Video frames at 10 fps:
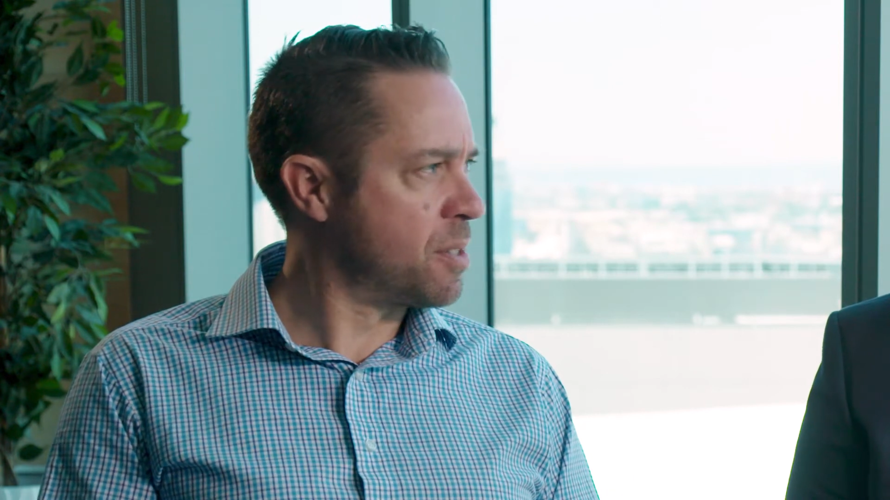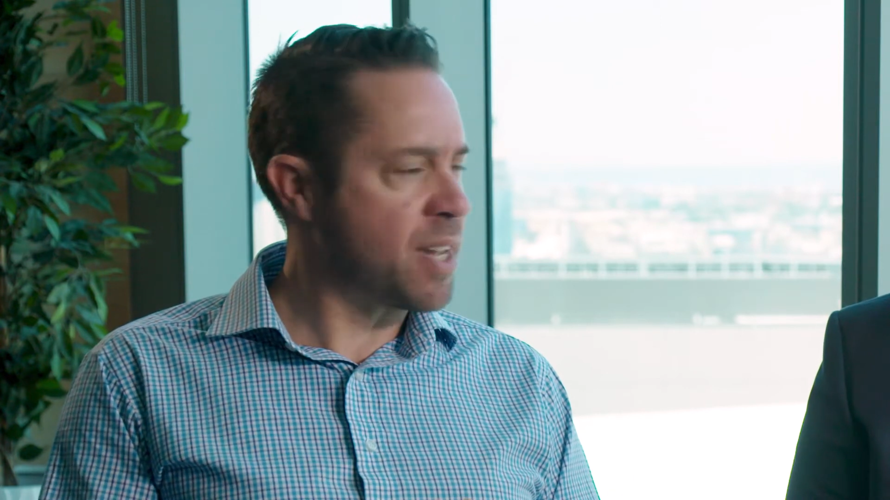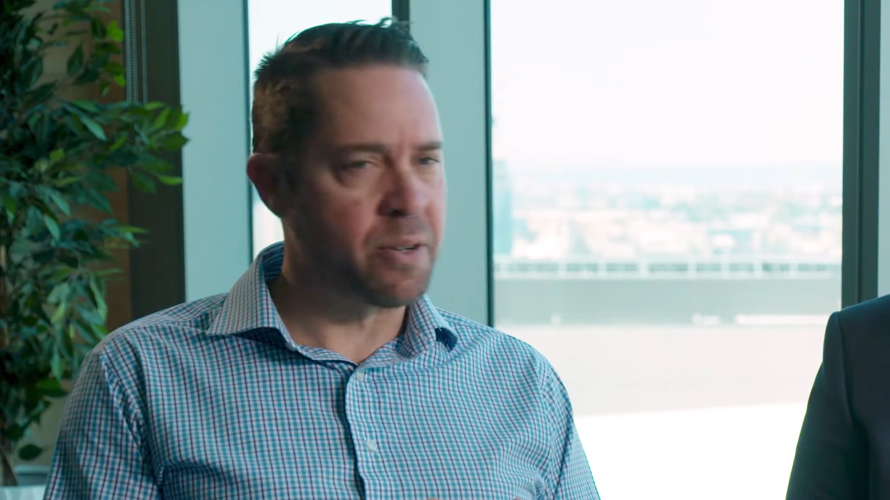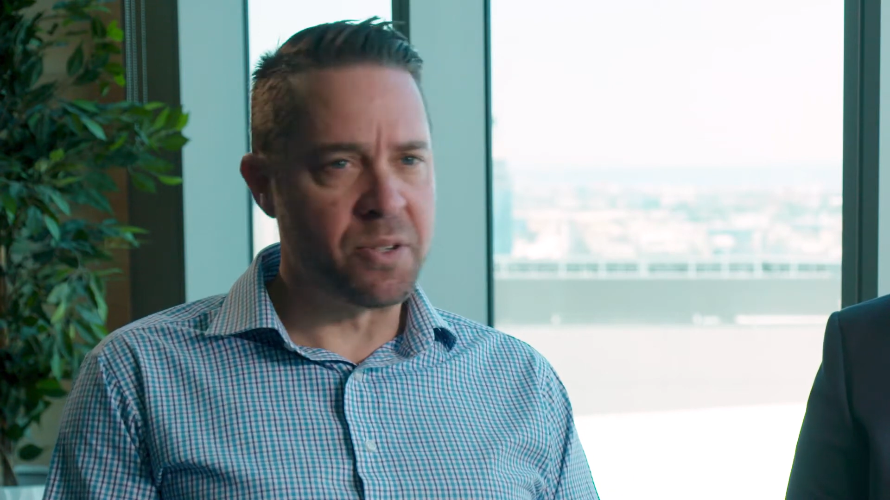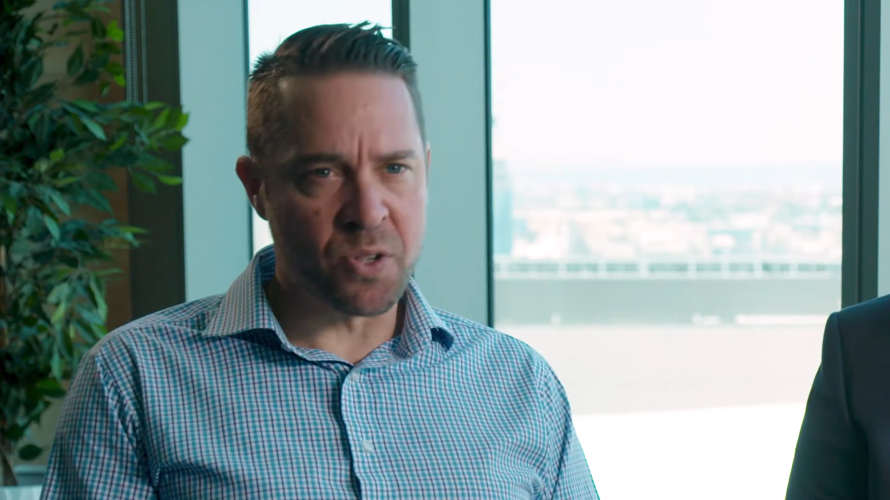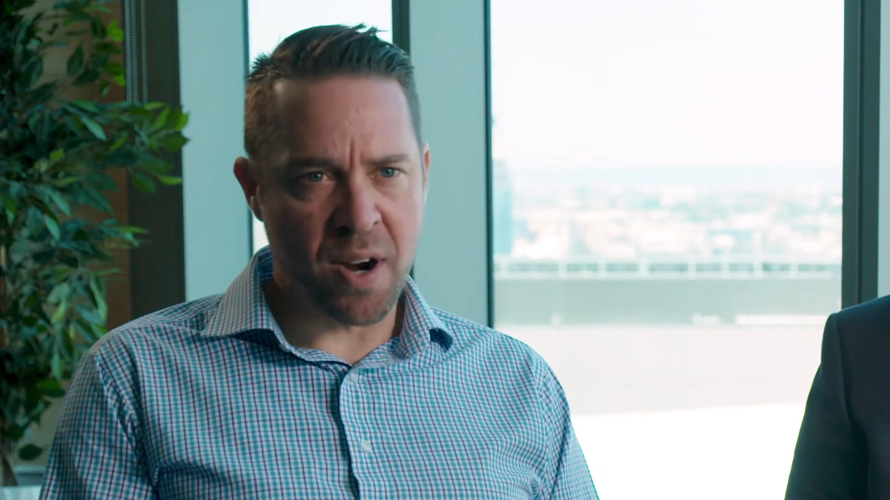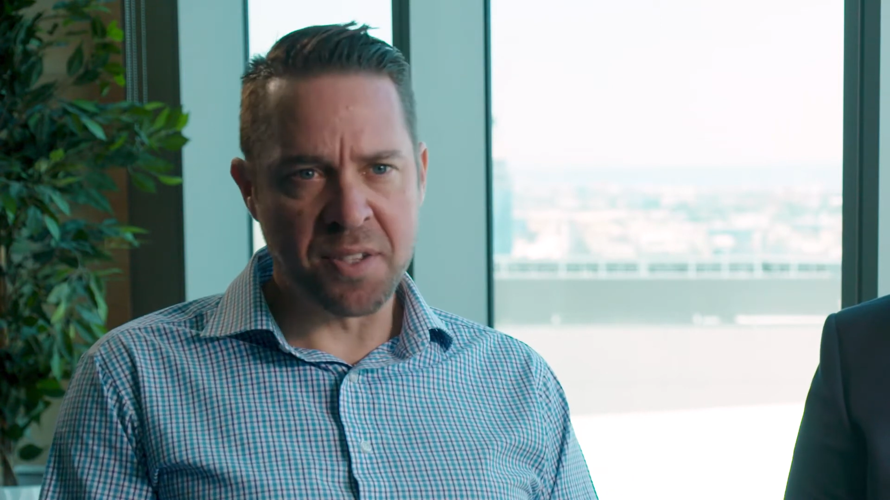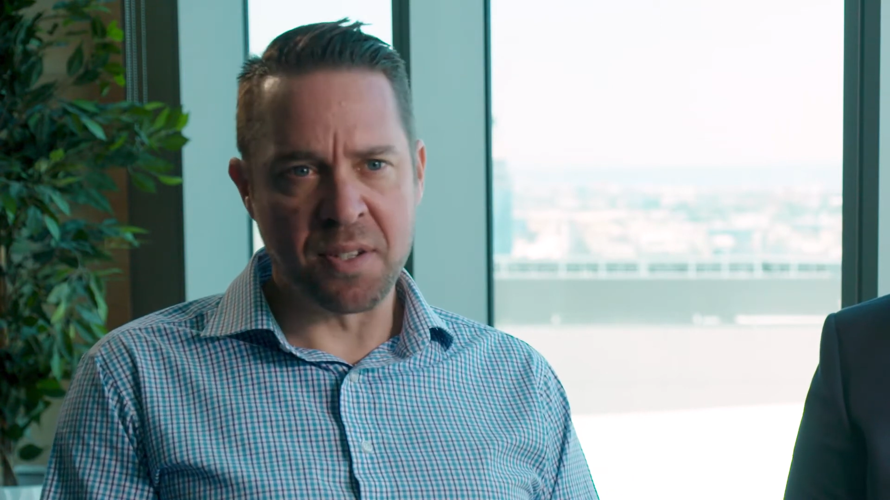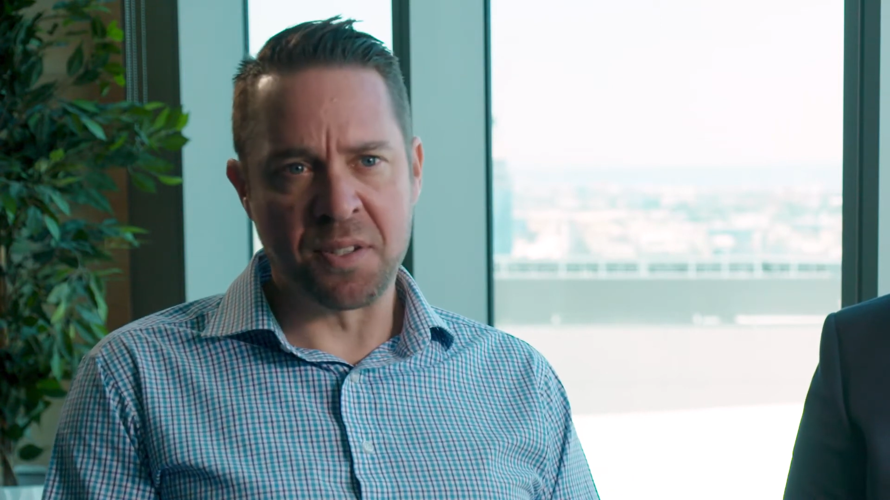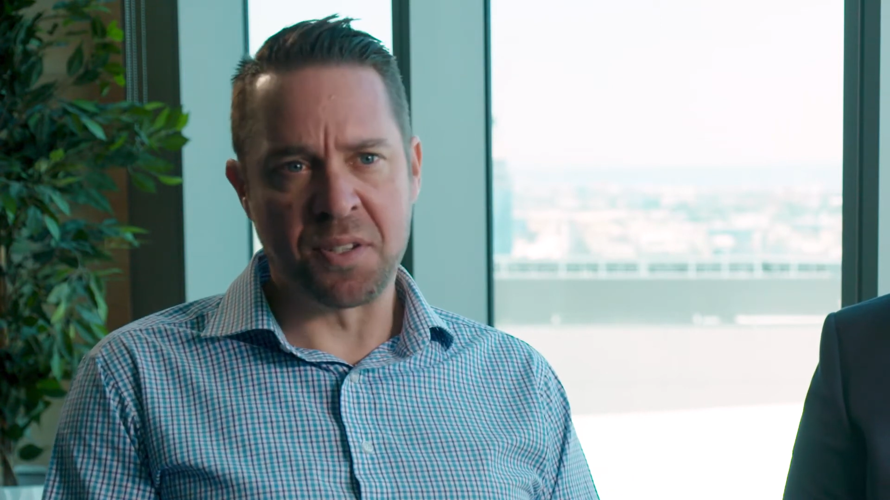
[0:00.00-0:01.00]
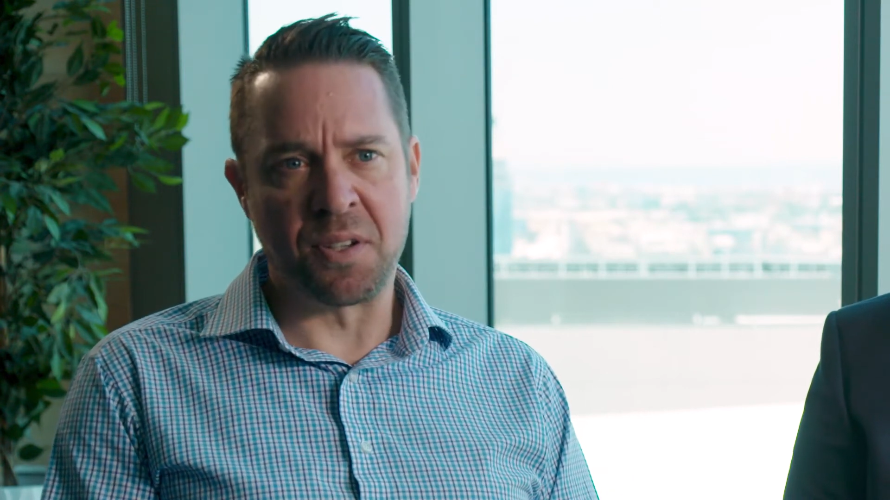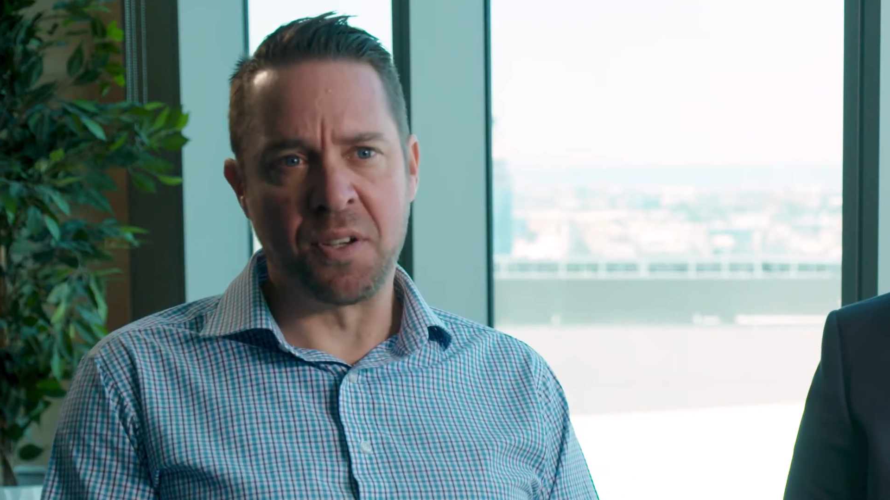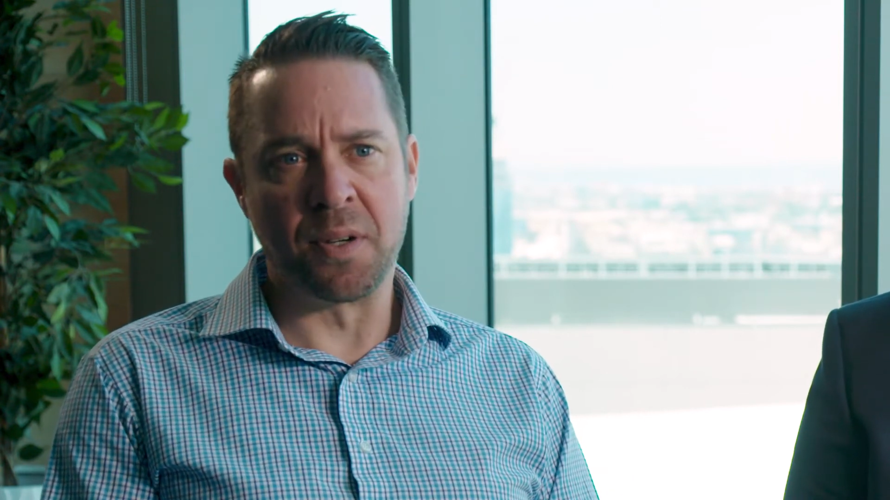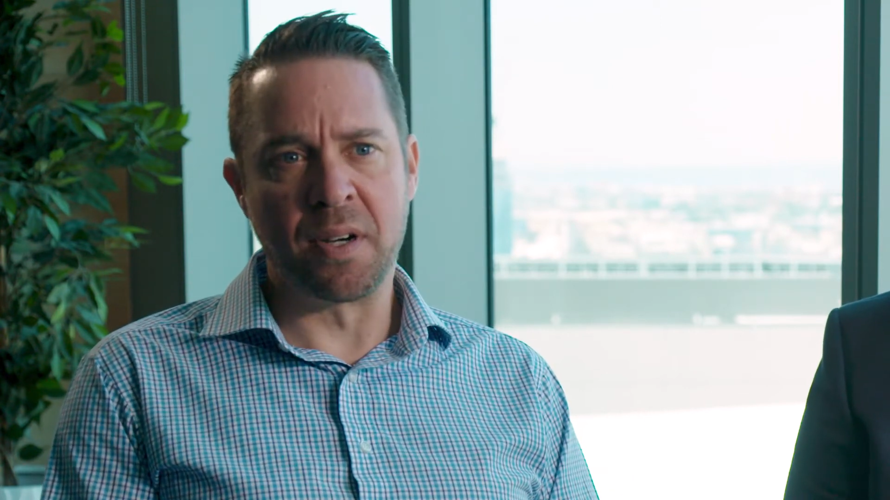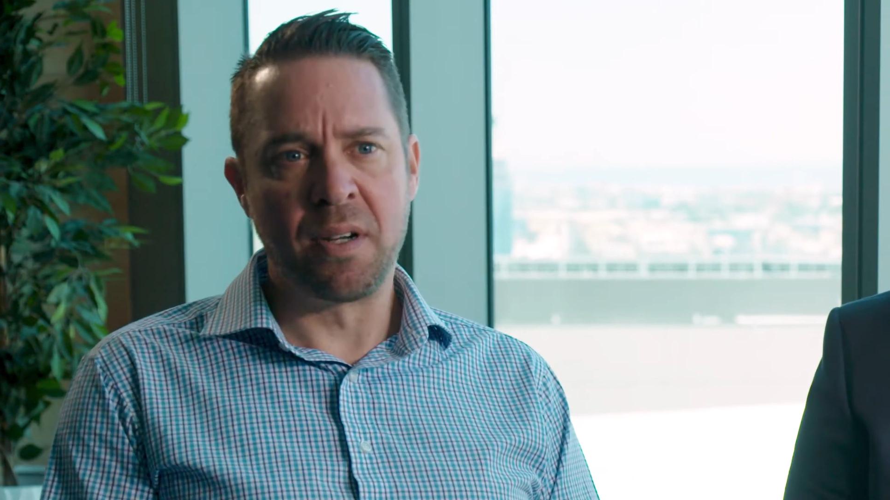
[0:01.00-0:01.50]
the data in transit is
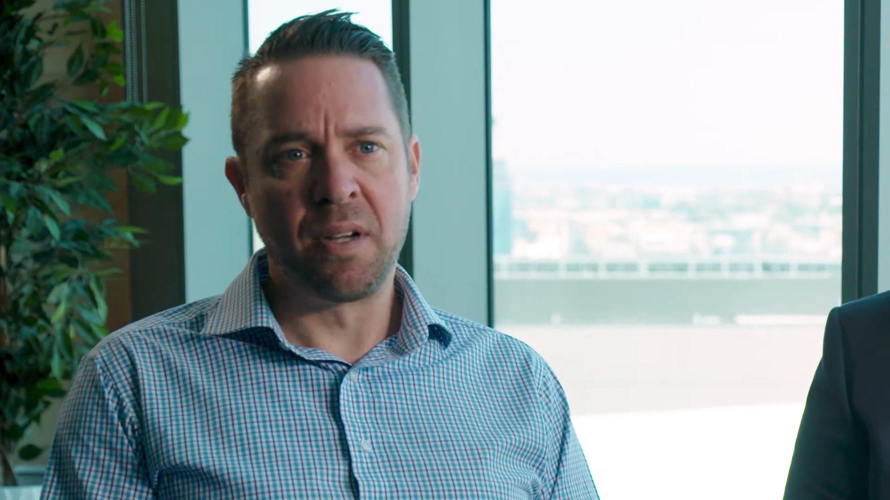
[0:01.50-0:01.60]
secure,